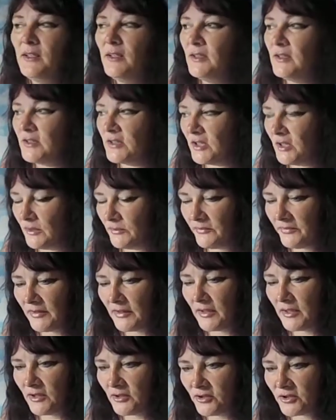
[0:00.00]
So I'm
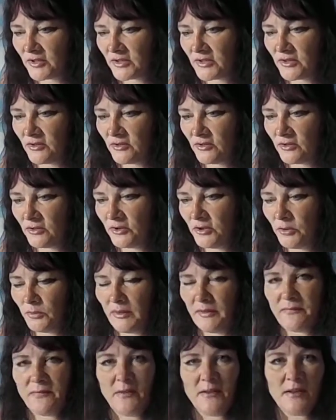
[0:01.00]
thinking just do
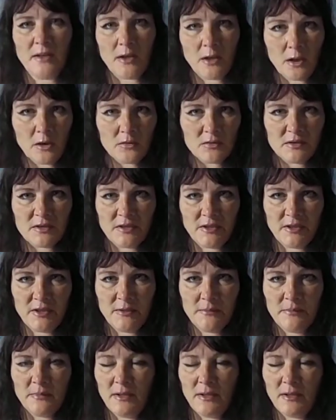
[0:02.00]
it for the long term.